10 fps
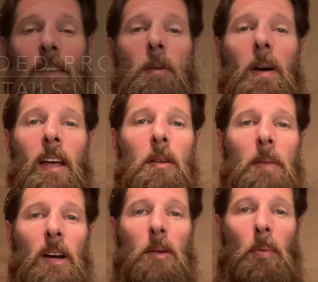everybody, the
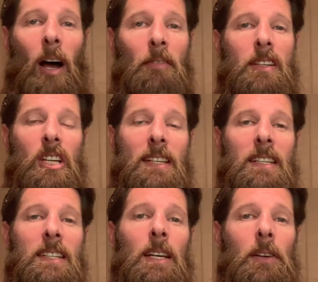Bearded Prophet, Jesse
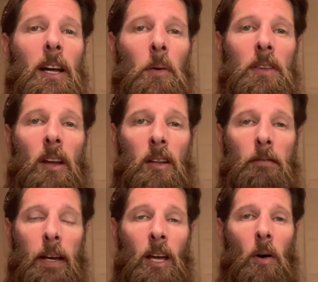Teal here with another
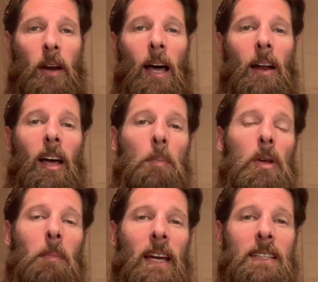video on how to help
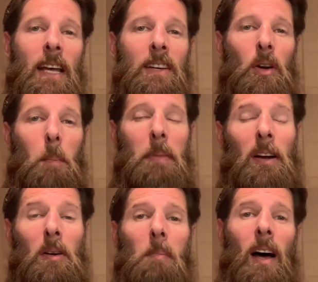you maintain your
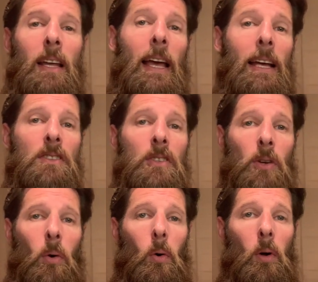beard, body, and
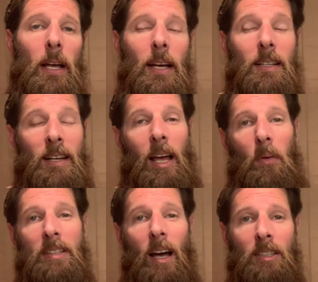soul. Today I
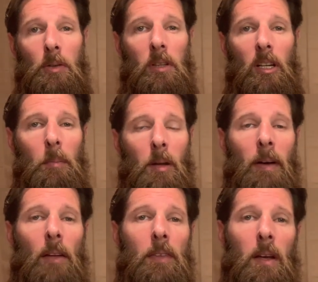want to talk to you a little bit
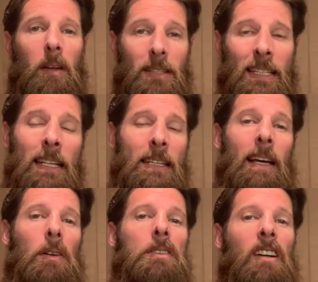about the
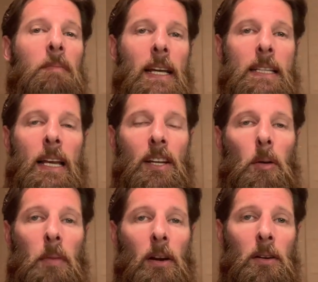details of maintaining your
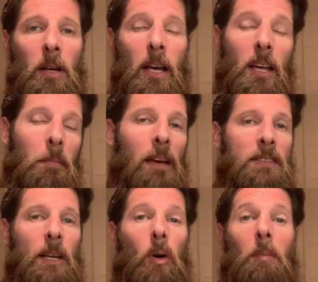beard. You may have
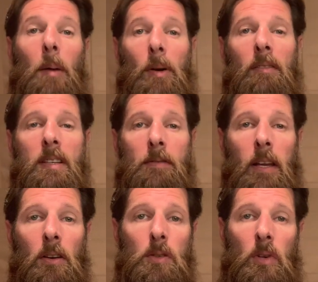seen one of my previous
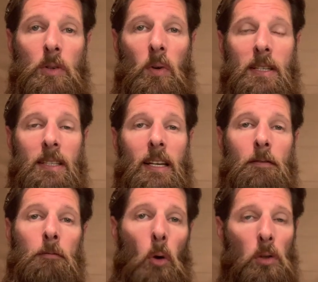videos, which was the
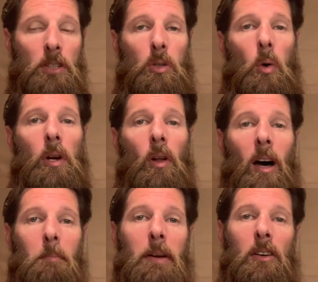full tutorial
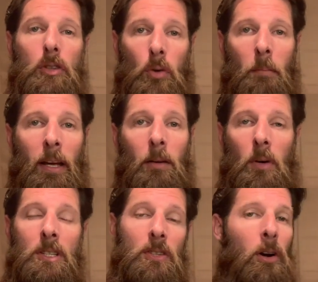on beard trimming,
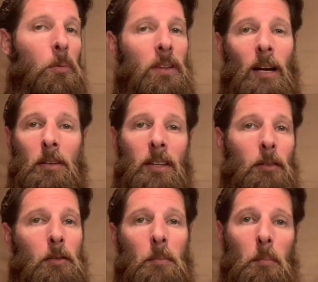which started with everything
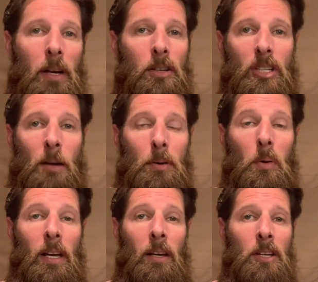from the beard shampoo
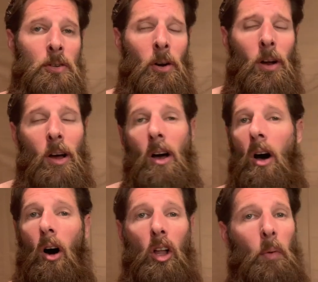and conditioner,
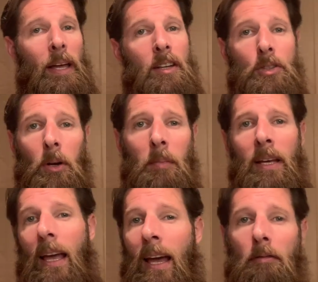all the way into
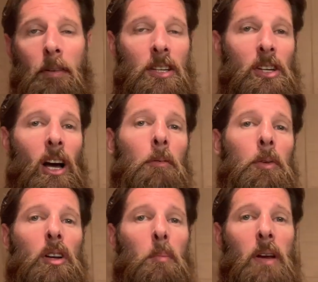trimming and finishing off
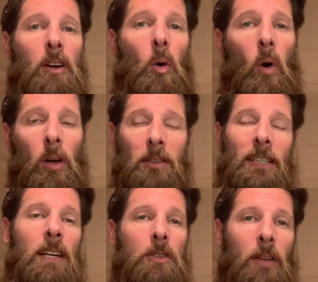with your beard oil to
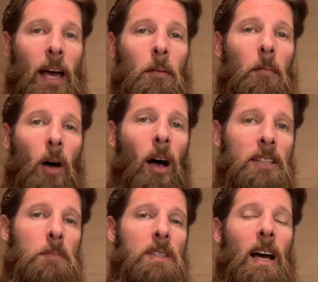get you that
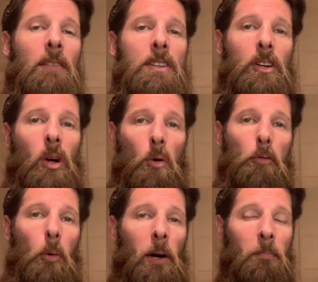awesome style that you're going
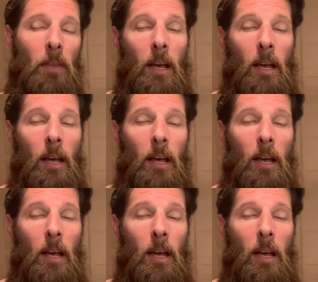for.